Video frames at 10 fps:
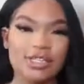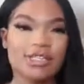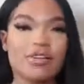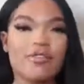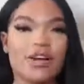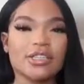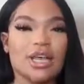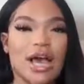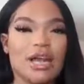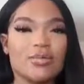is the
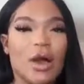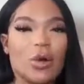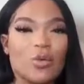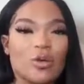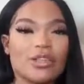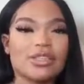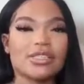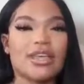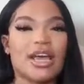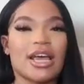first item i wore
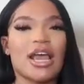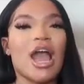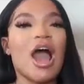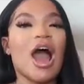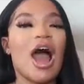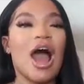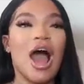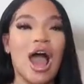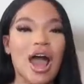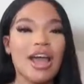this today
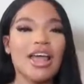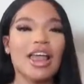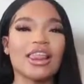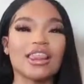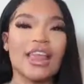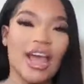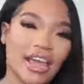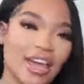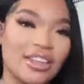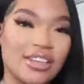i
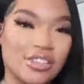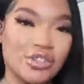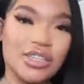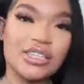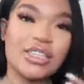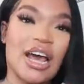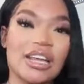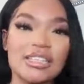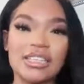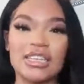like this dress
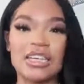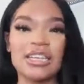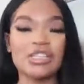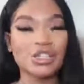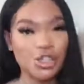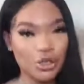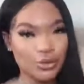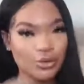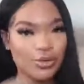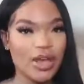honestly it's
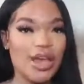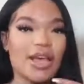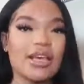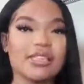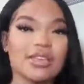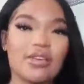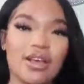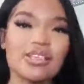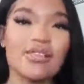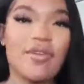cute it's a
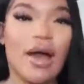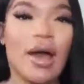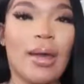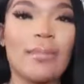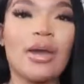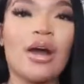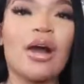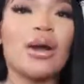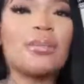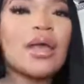it's a vibe
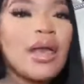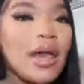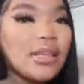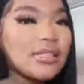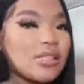um it has